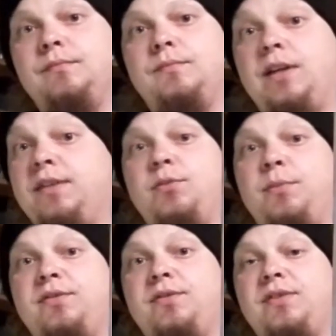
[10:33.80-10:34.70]
Not so
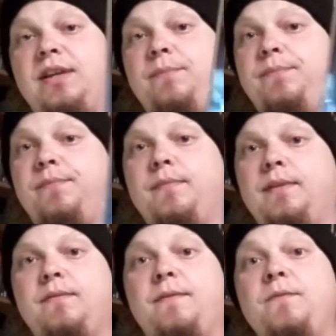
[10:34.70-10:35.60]
much to say.
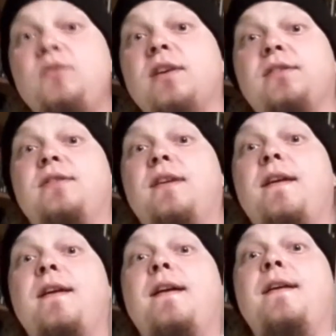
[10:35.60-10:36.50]
Just
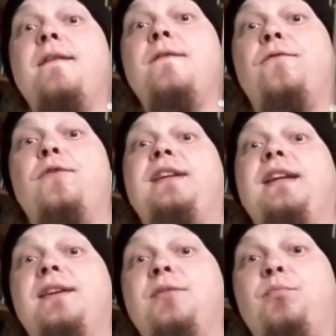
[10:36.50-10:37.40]

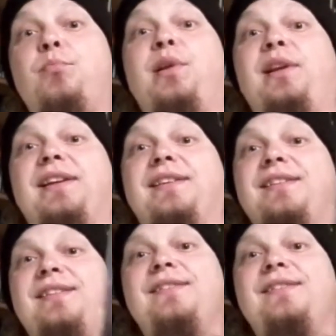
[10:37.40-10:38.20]
freaking brilliant.